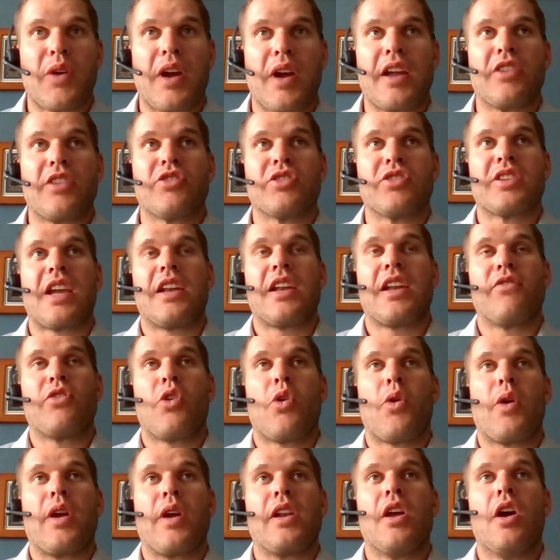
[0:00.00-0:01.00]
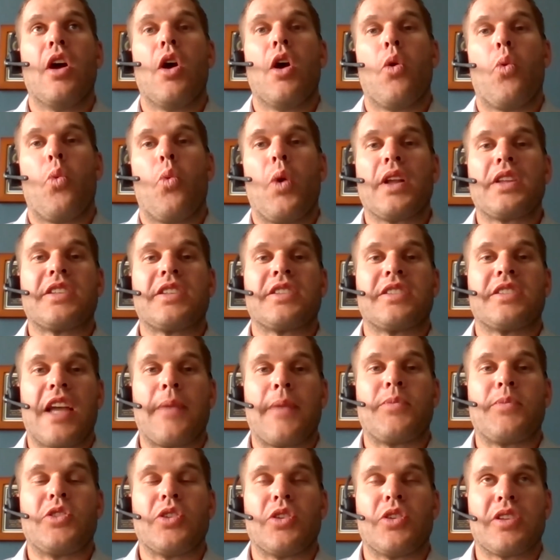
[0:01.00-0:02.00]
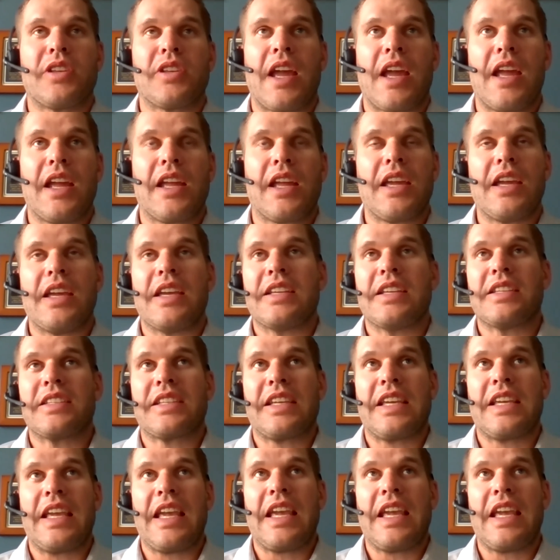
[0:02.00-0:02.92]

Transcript: right just kind of knowing what steps you'll take is